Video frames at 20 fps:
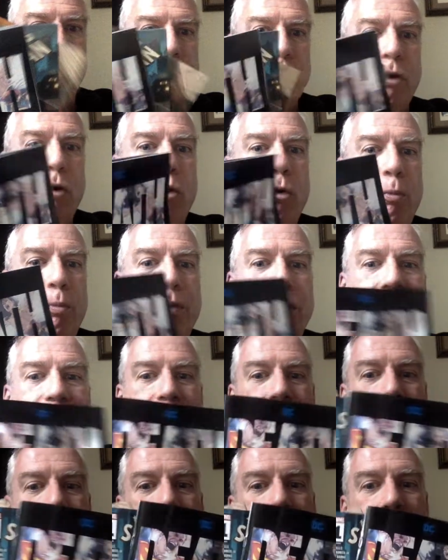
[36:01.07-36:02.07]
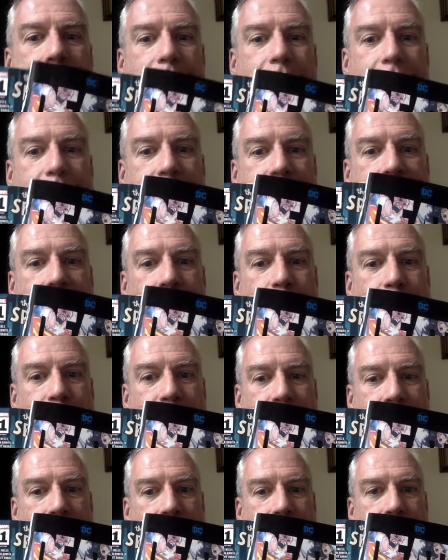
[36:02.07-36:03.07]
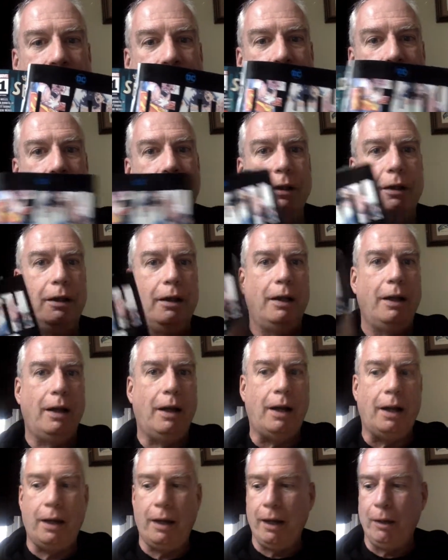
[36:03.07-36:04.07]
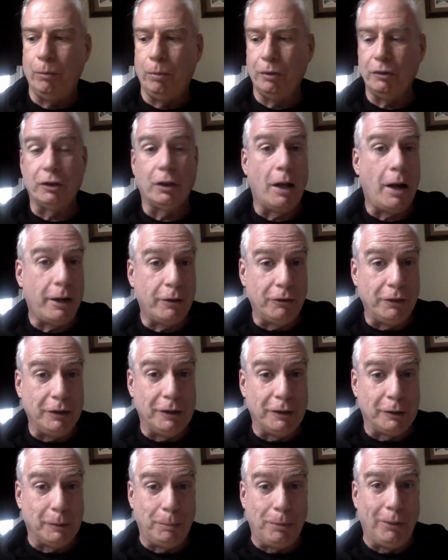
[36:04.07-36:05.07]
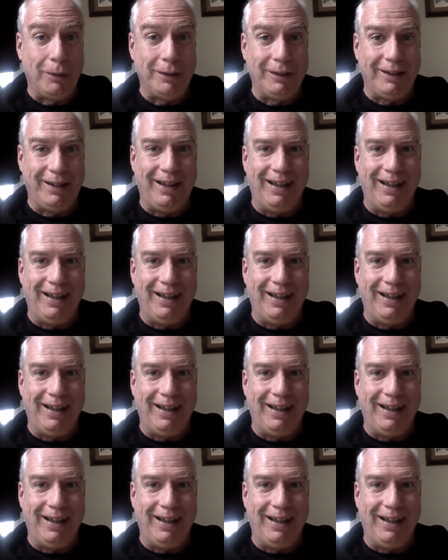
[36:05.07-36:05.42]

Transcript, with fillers: was hoping that they would be good uh, and was largely disappointed.